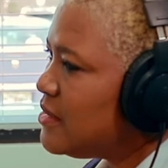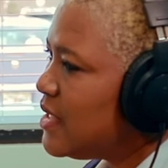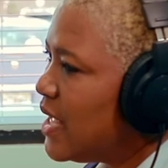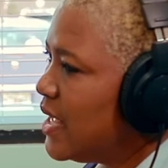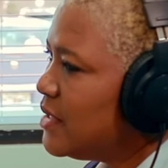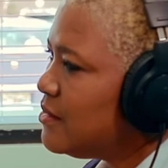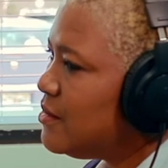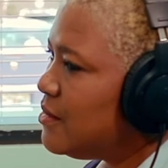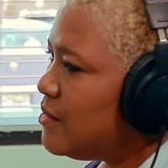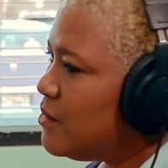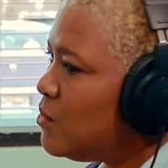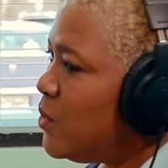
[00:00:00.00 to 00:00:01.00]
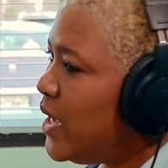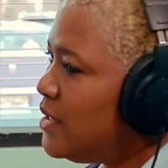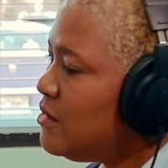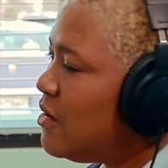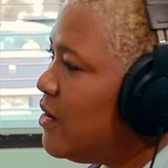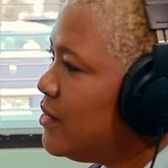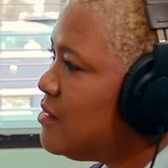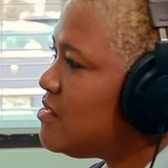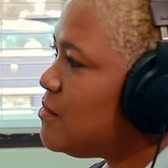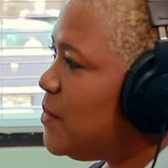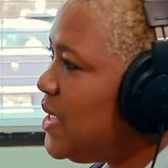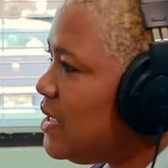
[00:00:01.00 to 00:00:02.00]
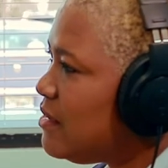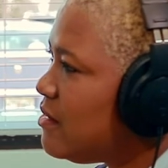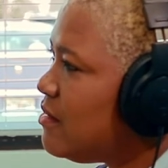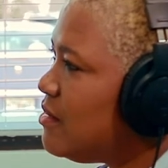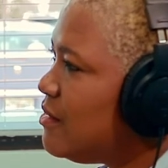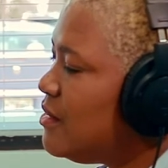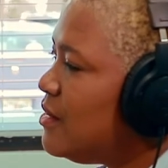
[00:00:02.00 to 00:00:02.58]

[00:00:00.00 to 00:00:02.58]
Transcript: that when God speak,